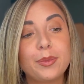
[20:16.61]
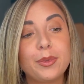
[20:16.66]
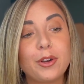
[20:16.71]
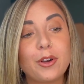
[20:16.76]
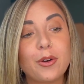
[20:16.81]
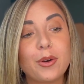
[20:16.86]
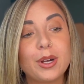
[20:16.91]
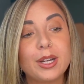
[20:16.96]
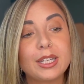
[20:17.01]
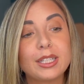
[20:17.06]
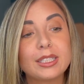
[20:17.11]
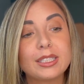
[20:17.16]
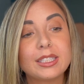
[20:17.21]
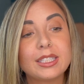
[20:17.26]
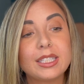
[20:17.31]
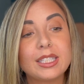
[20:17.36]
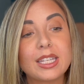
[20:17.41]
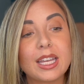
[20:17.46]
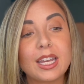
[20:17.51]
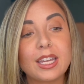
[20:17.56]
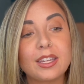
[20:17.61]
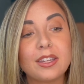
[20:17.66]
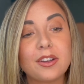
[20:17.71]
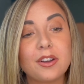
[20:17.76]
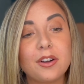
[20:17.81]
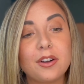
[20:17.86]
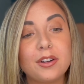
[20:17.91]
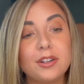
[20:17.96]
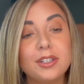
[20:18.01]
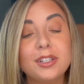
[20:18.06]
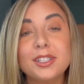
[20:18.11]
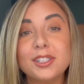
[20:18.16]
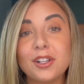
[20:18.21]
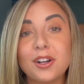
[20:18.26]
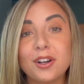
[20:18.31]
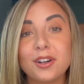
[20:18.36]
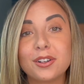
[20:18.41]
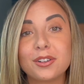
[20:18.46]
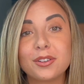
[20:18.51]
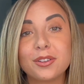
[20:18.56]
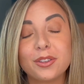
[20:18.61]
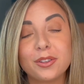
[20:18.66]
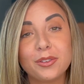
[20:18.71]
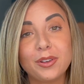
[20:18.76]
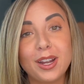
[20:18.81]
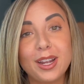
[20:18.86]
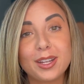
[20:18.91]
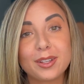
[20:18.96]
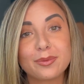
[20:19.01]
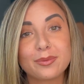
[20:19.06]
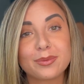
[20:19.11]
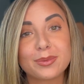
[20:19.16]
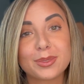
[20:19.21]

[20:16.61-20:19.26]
going to take y'all along the ride.